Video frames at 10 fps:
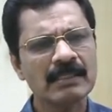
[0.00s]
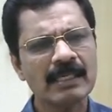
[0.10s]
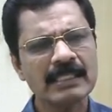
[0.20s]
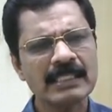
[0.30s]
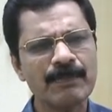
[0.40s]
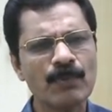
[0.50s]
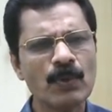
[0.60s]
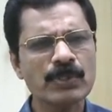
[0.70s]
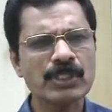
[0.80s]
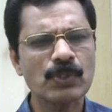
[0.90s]
It is the
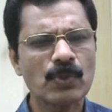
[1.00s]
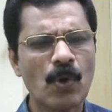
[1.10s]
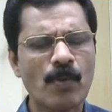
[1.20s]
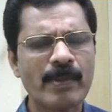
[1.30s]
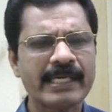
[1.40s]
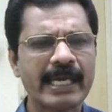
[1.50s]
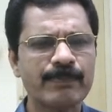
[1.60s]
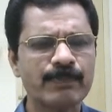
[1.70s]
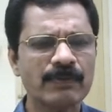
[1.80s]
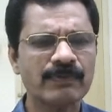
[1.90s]
most common
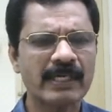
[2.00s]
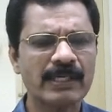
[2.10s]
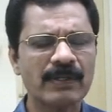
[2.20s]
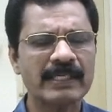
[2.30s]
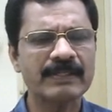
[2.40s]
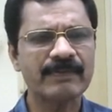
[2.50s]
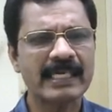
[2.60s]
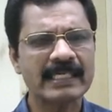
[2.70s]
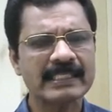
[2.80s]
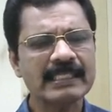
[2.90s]
type of reticulate
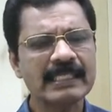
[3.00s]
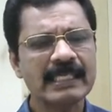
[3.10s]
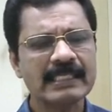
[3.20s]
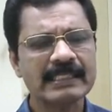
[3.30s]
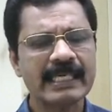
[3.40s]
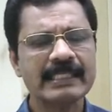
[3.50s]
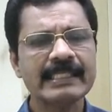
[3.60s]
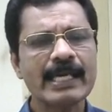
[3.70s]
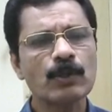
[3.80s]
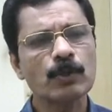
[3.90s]
venation seen in
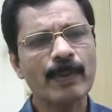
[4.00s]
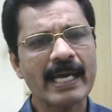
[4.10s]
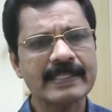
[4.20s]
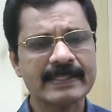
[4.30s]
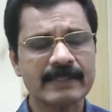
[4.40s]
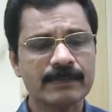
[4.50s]
dicot plants.